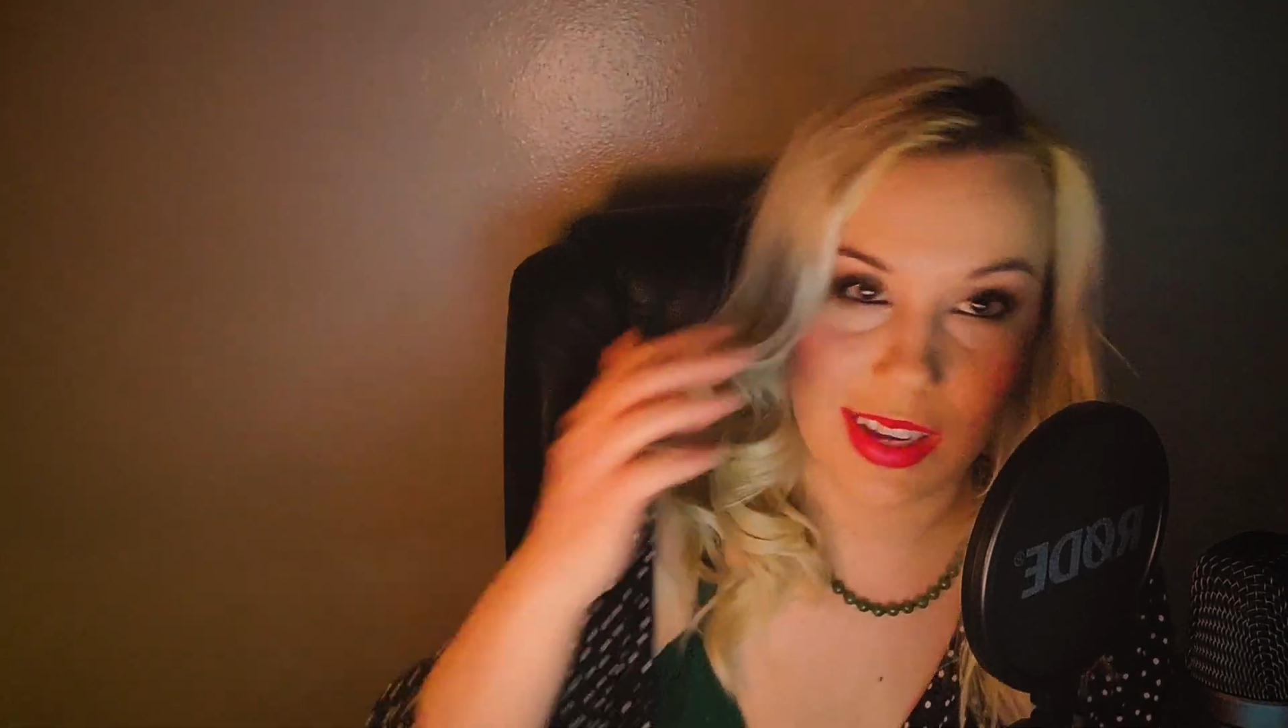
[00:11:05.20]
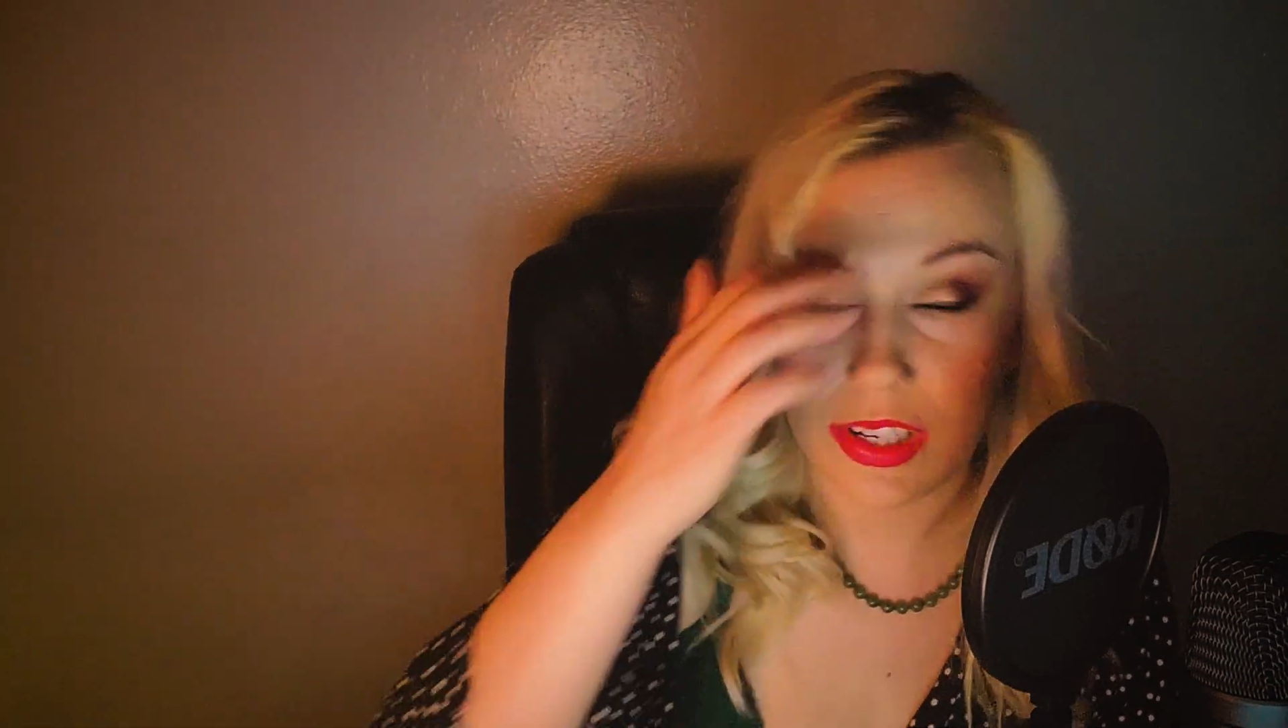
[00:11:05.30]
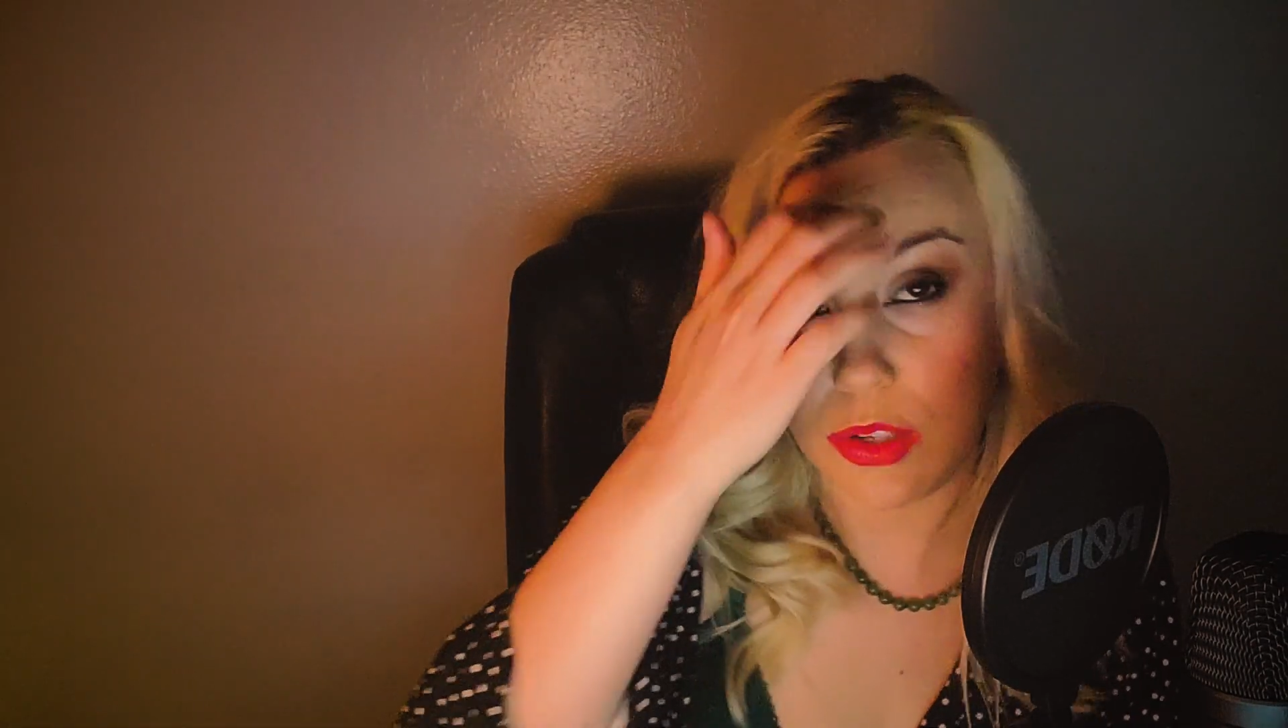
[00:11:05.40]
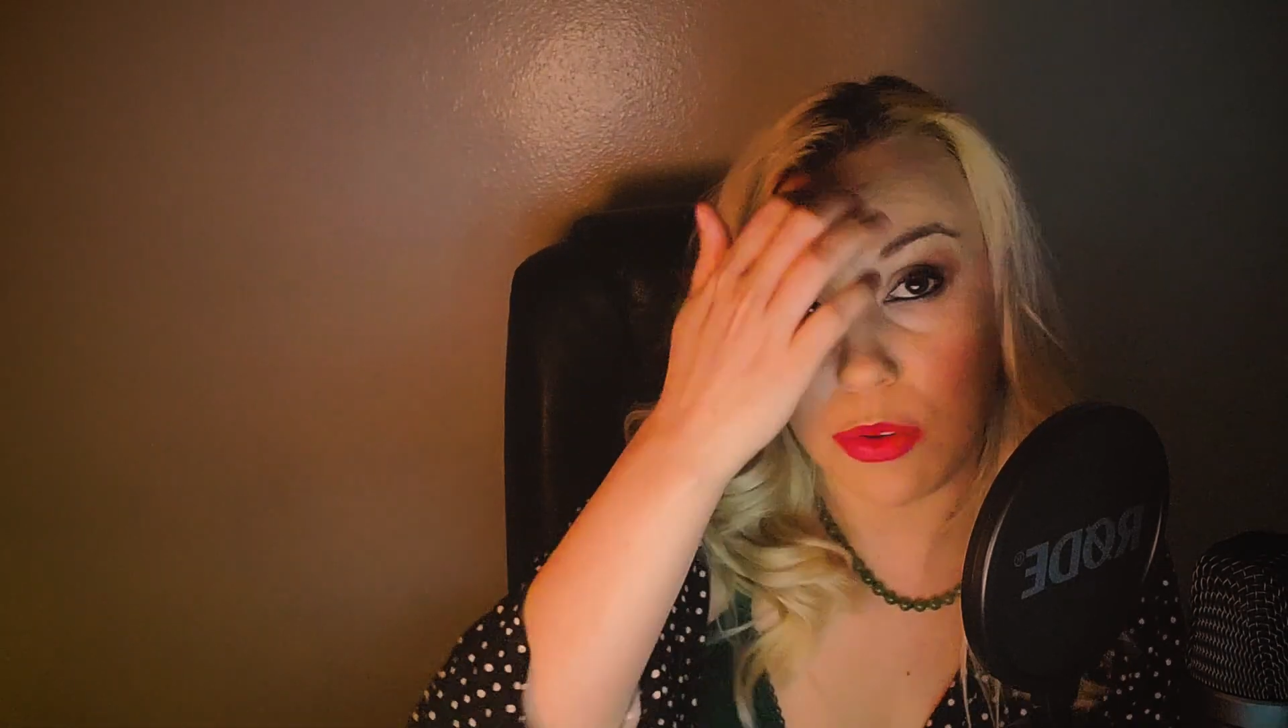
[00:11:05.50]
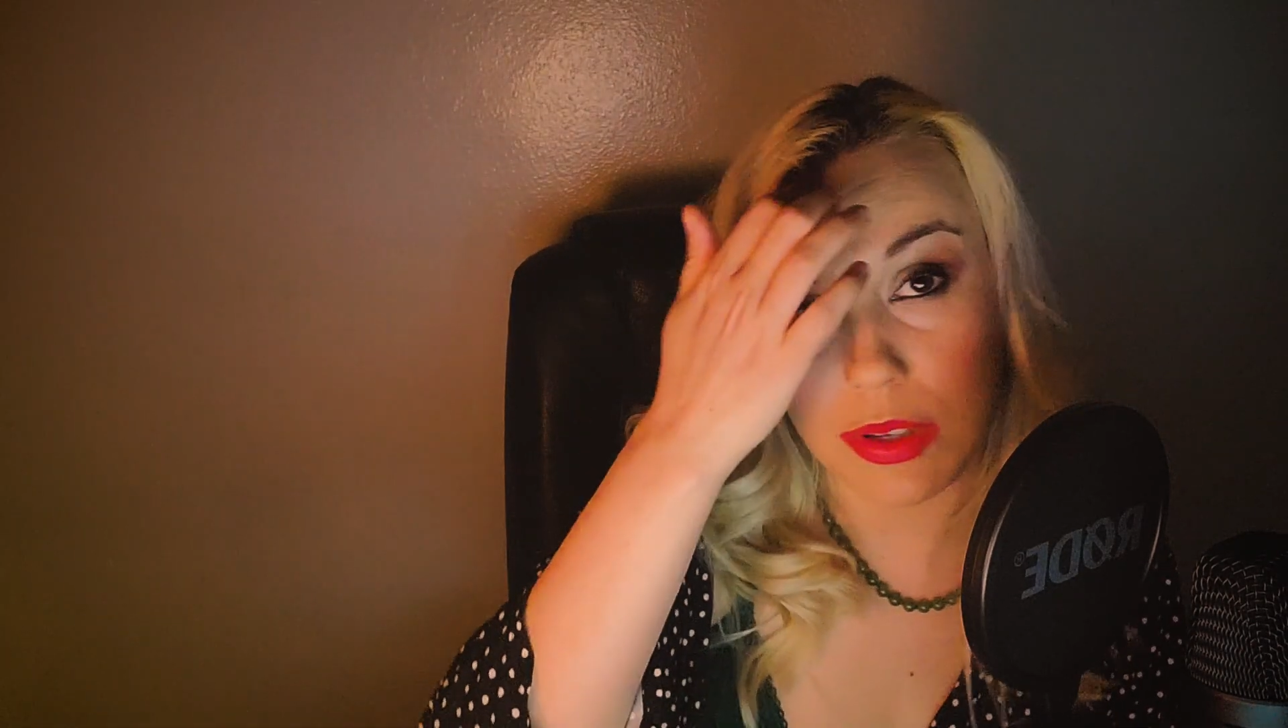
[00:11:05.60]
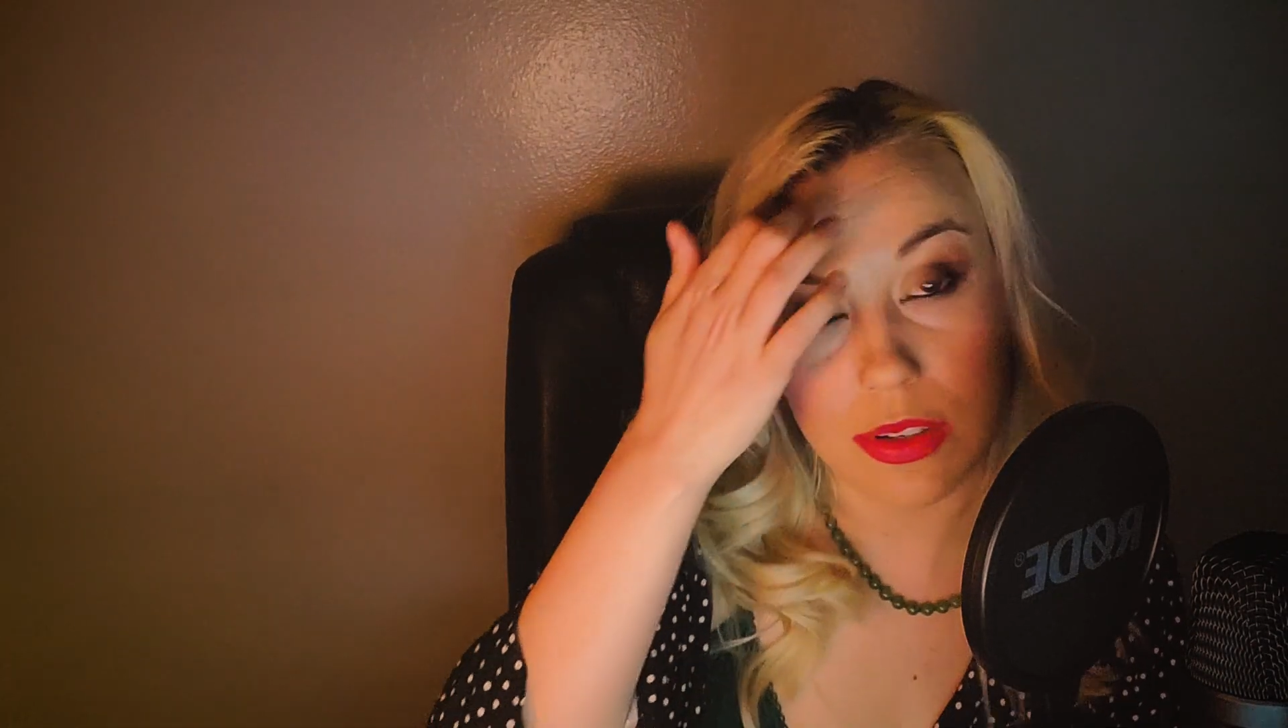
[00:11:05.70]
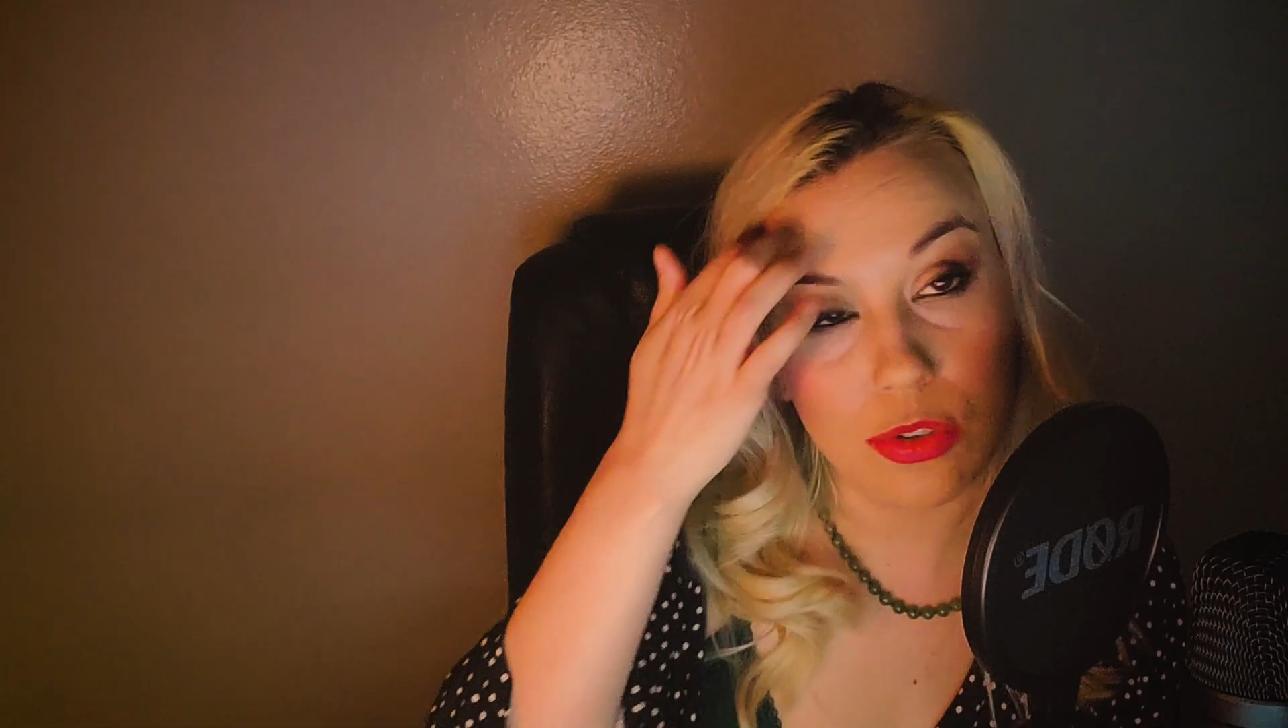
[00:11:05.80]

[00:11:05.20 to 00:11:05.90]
and you can